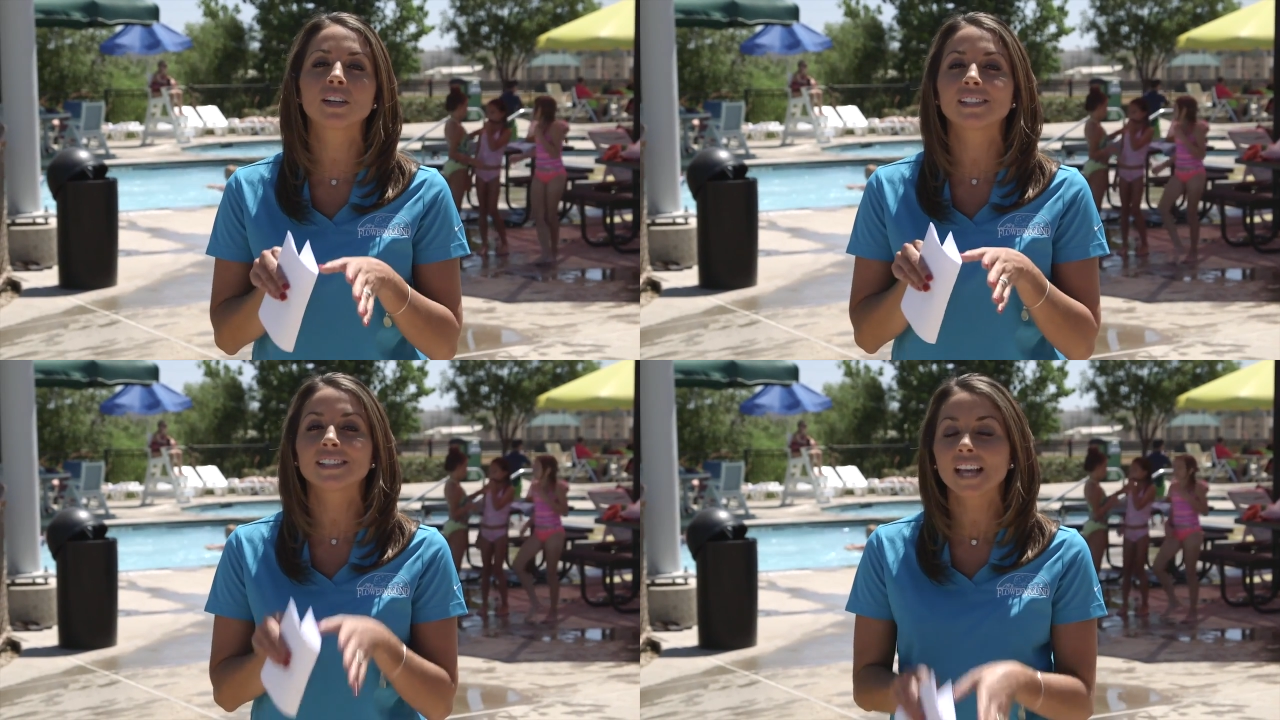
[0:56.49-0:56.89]

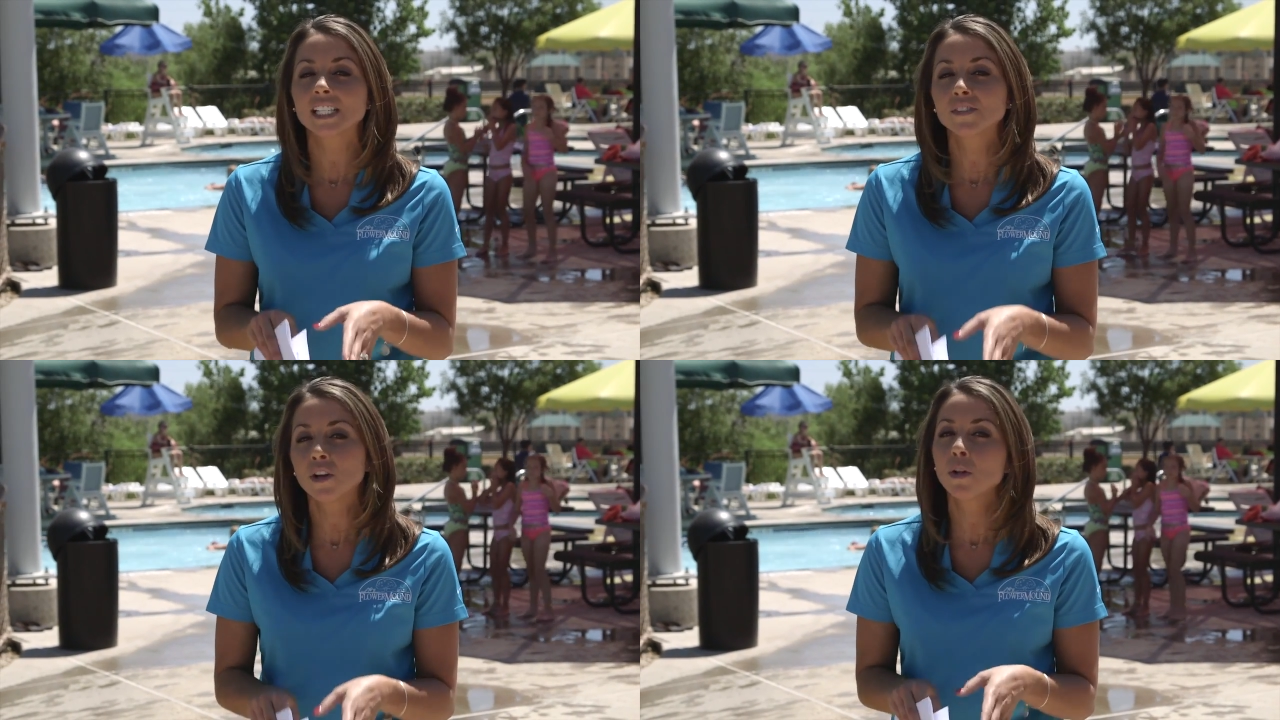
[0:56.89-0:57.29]

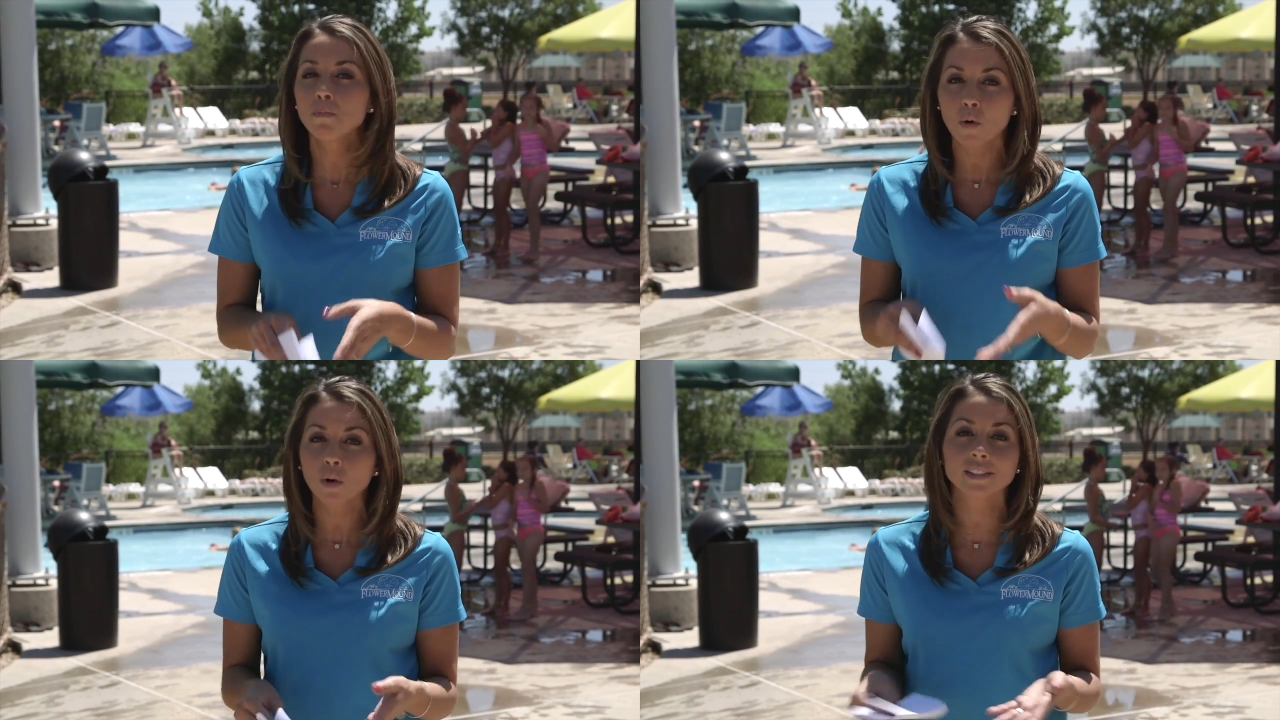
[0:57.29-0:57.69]
successful
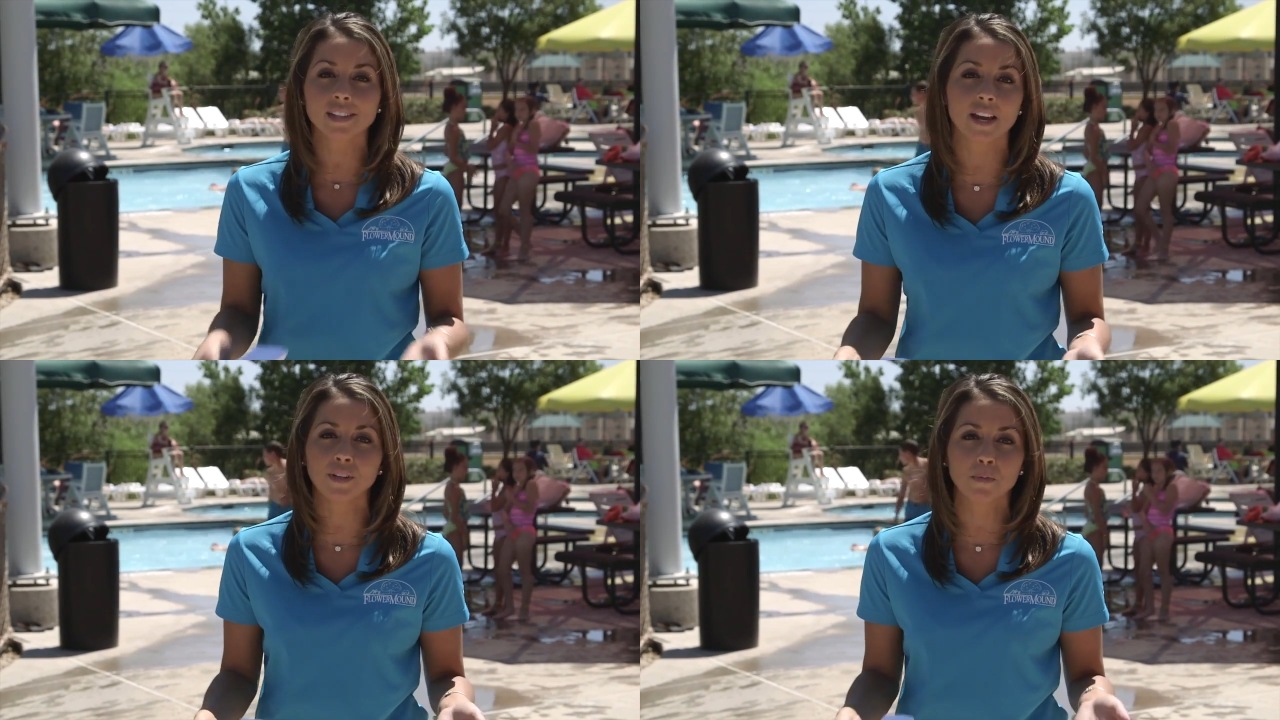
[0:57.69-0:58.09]
pool
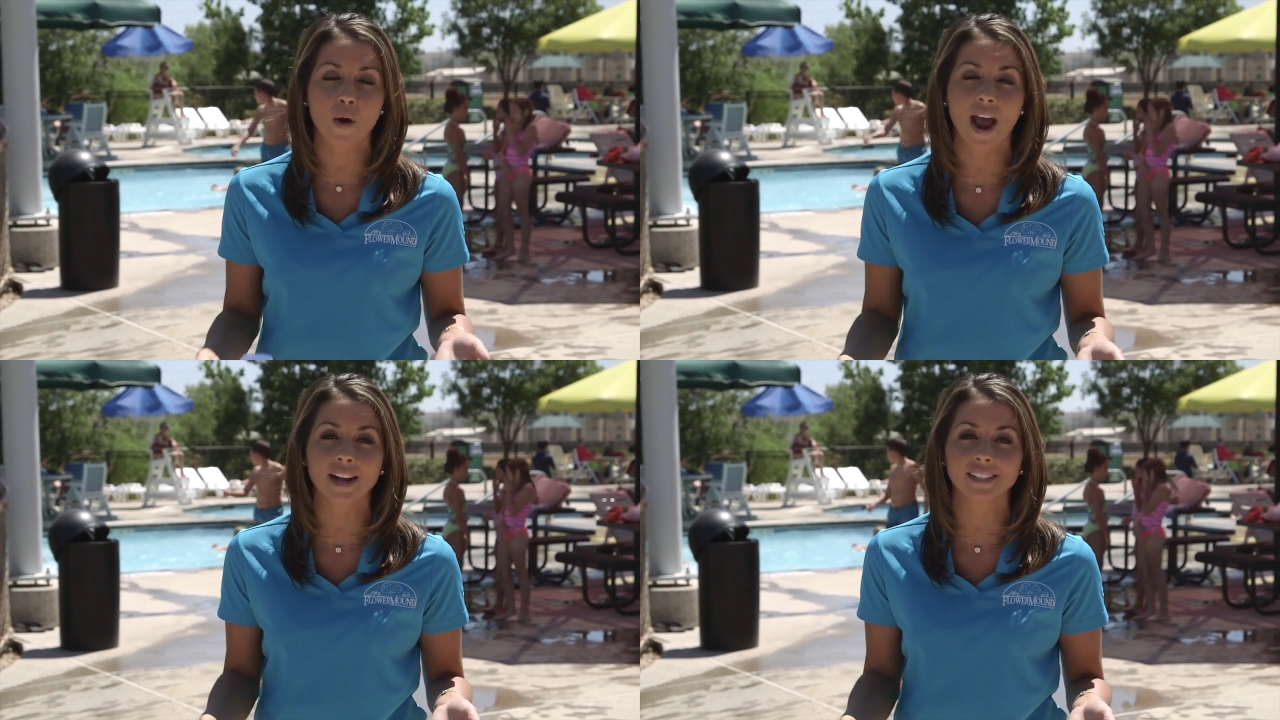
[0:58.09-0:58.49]
safety
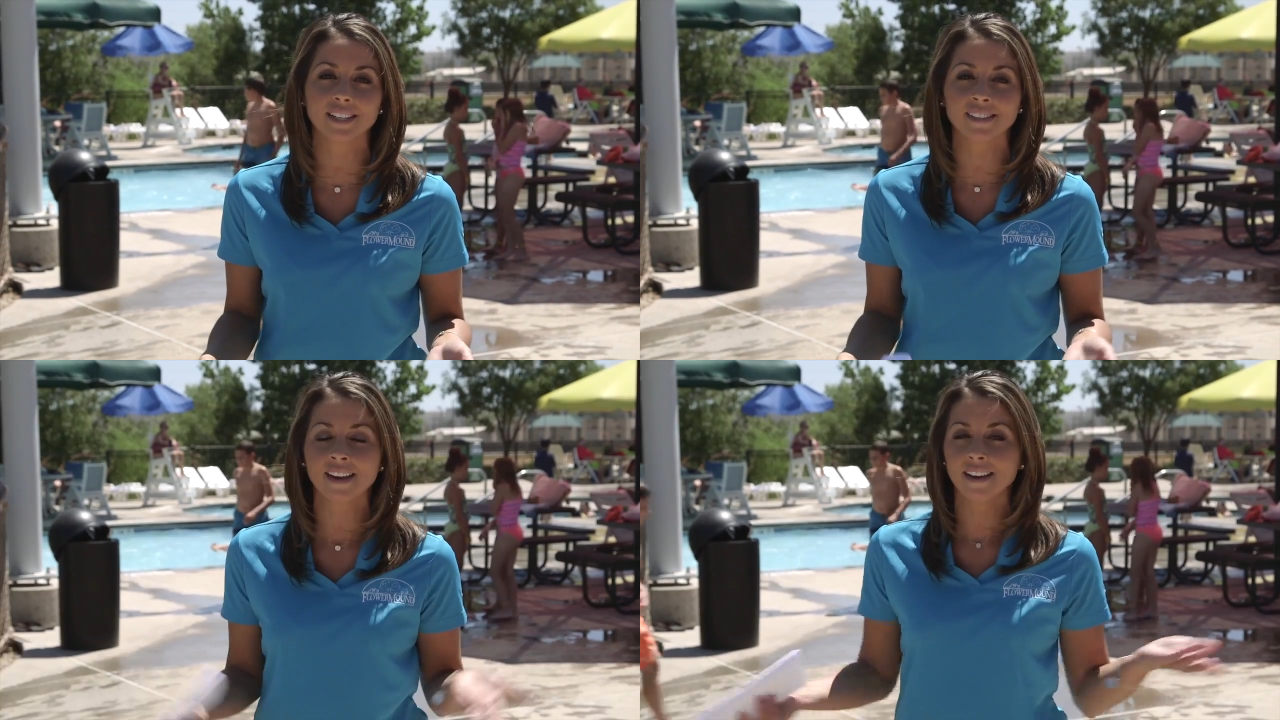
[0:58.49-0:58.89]

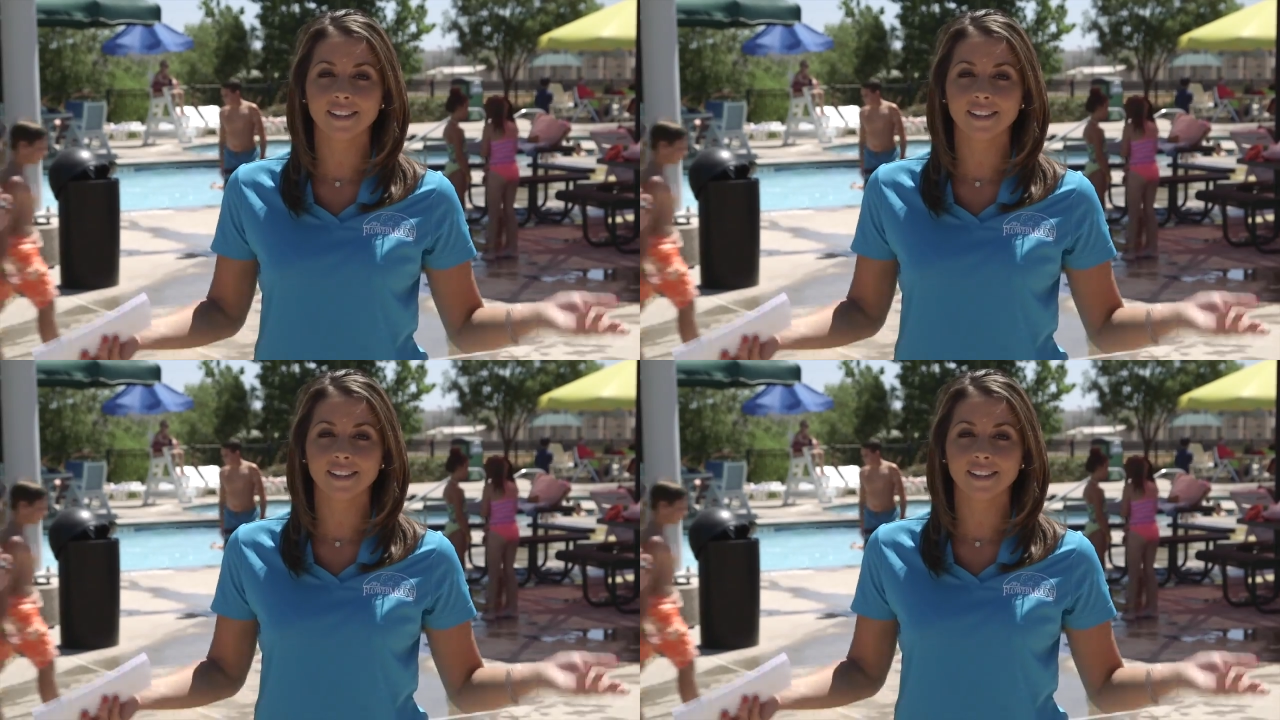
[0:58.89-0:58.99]
practice